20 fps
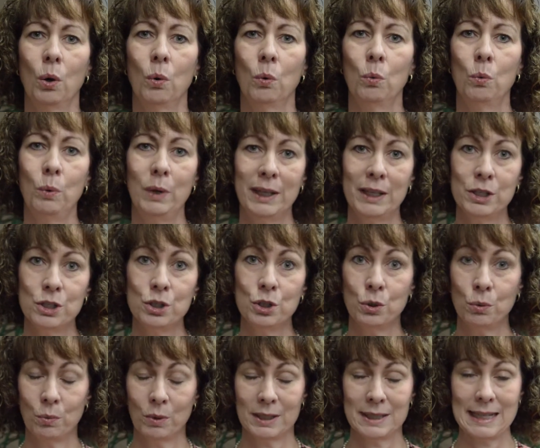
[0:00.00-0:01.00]
When do
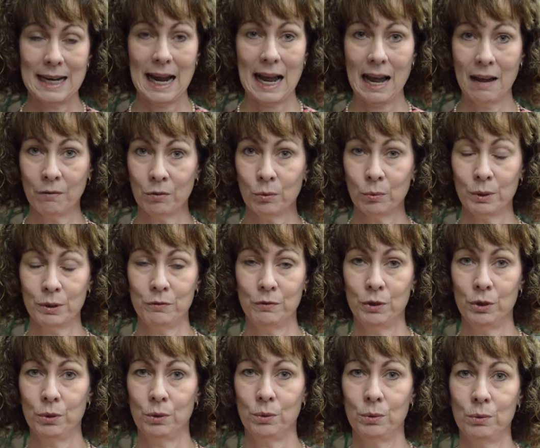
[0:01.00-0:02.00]
you want to have a
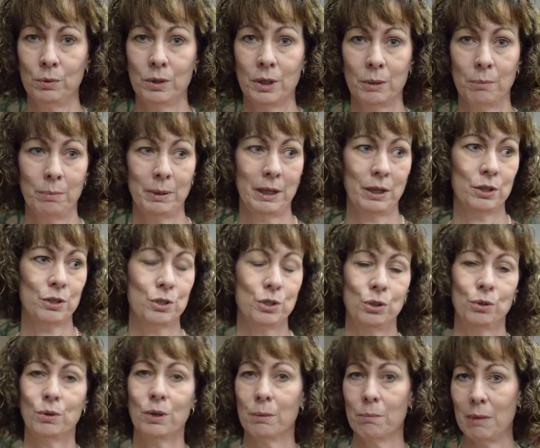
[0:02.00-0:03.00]
review compared
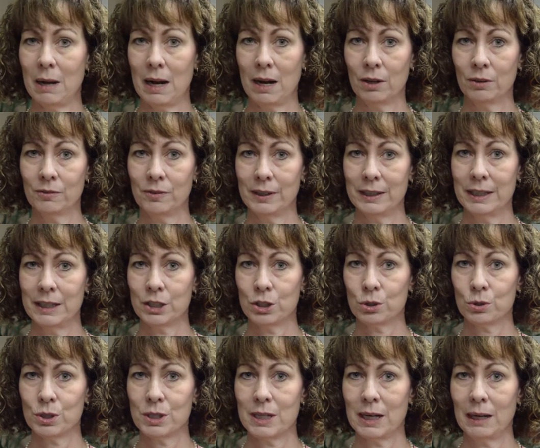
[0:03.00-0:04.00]
to compiled
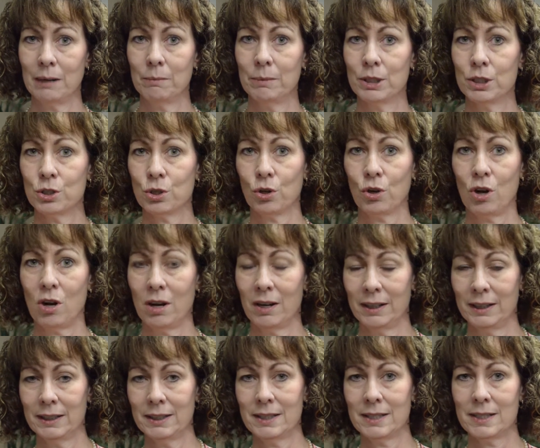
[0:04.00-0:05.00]
financial statements or
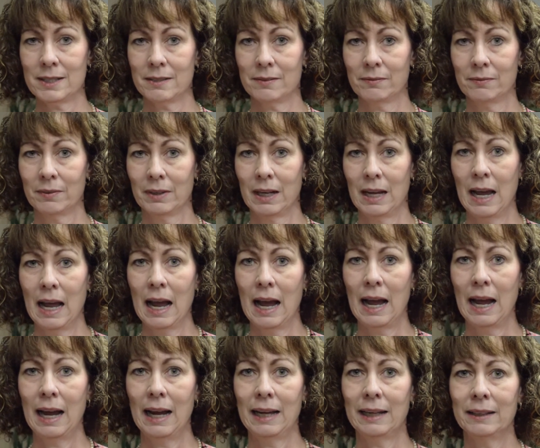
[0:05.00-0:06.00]
audits?
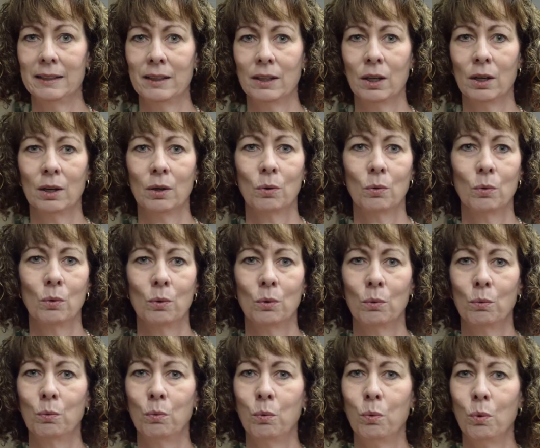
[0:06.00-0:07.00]
And
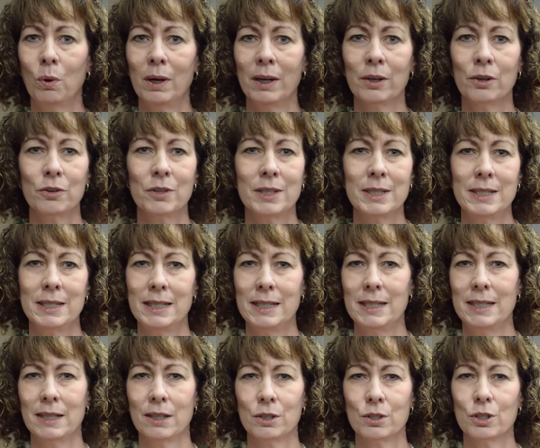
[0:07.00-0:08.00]
what are the
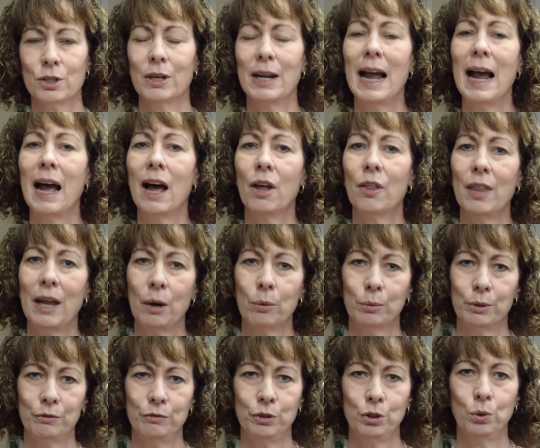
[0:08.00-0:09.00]
details on how that
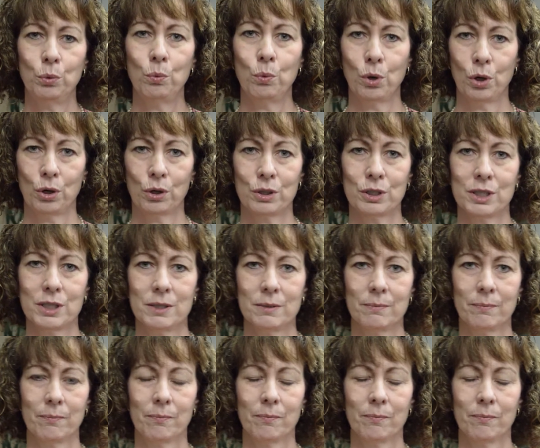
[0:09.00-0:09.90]
review works?